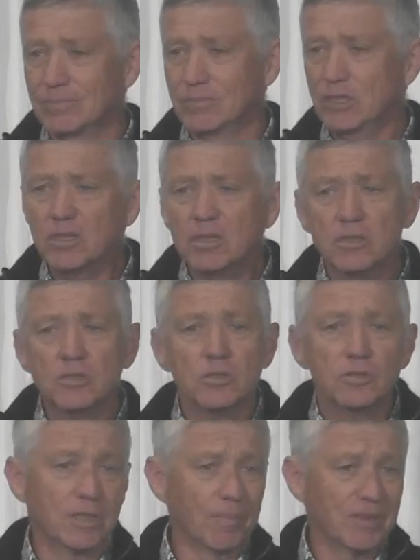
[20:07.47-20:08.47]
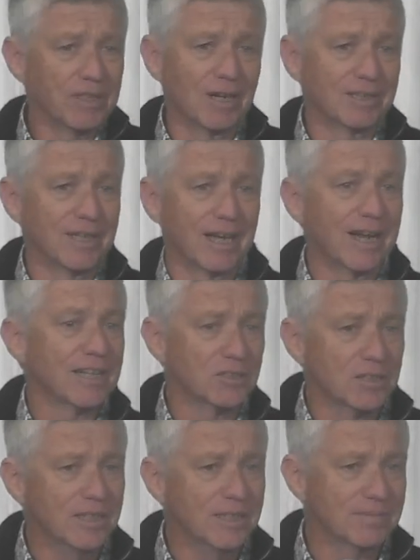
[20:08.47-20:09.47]
You could do something like that,
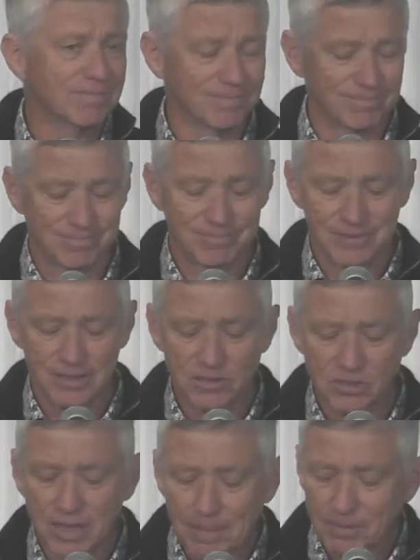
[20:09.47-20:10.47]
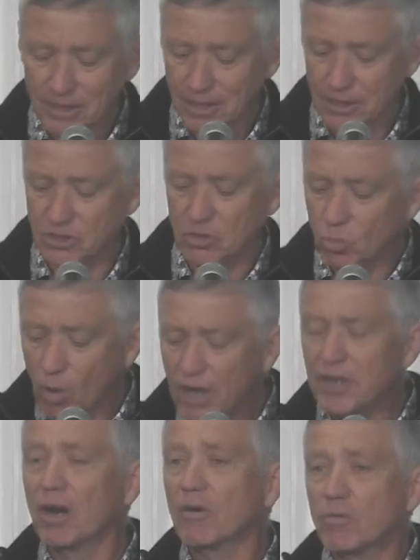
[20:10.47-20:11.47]
actually. Here's an application. Why
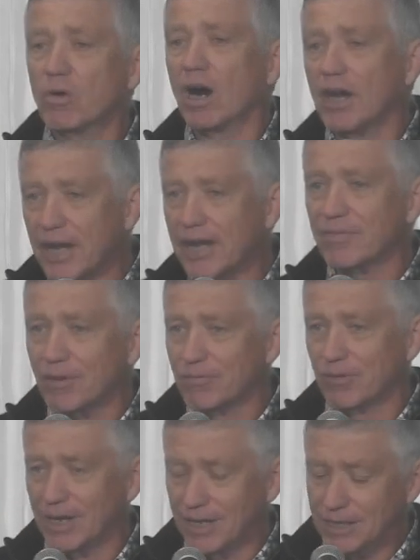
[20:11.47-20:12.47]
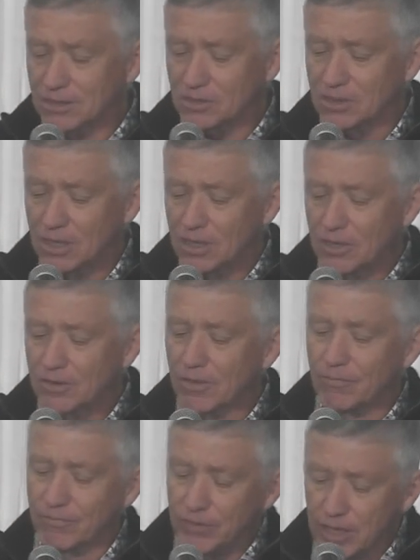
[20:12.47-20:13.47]
not write out the phrase, the
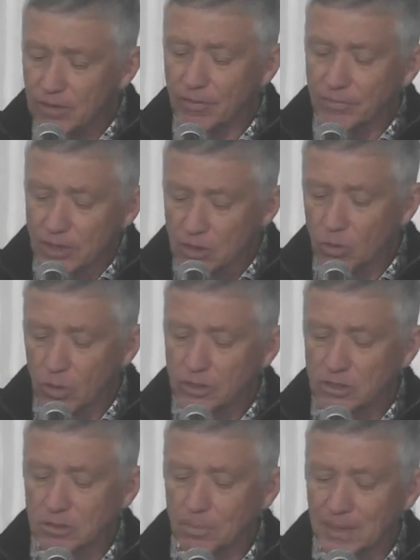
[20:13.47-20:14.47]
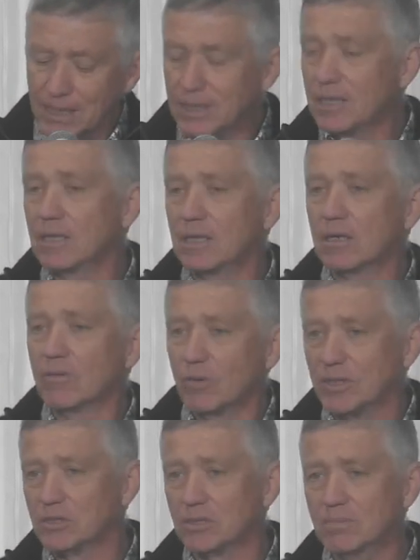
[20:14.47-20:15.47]
fear of the Lord is the beginning of
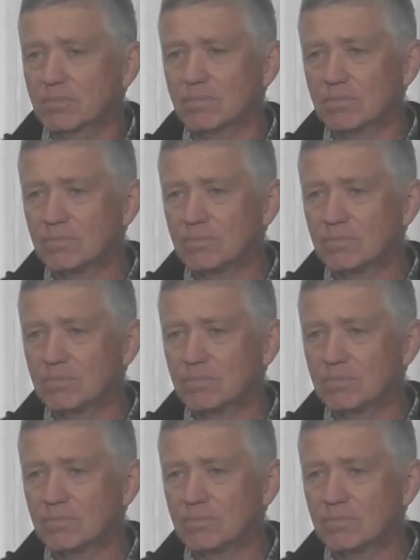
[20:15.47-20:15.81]
wisdom?